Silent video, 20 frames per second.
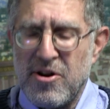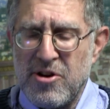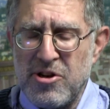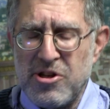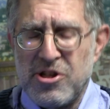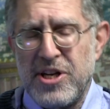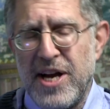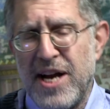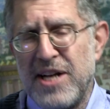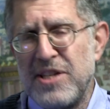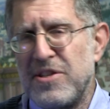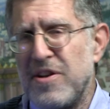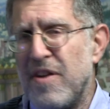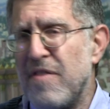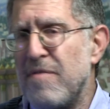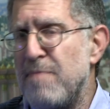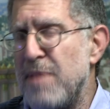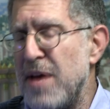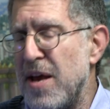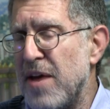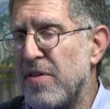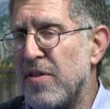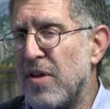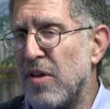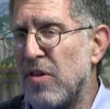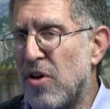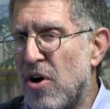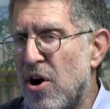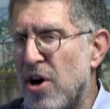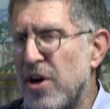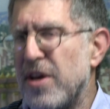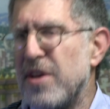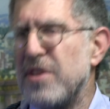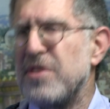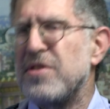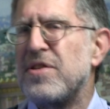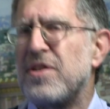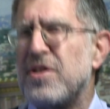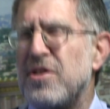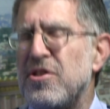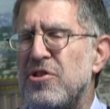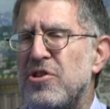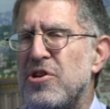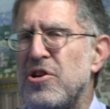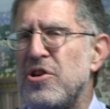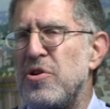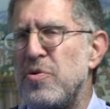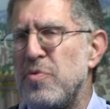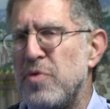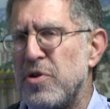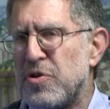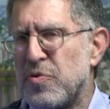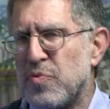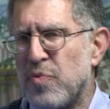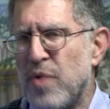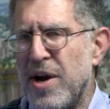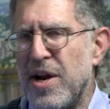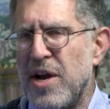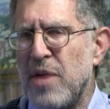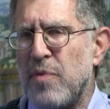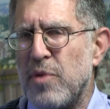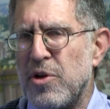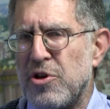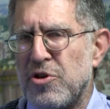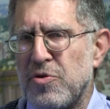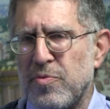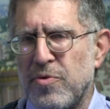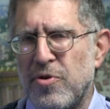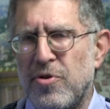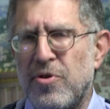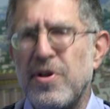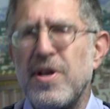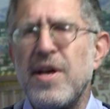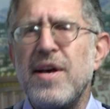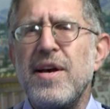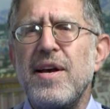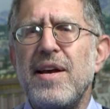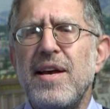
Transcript: good chance of being the longest continuous running ritual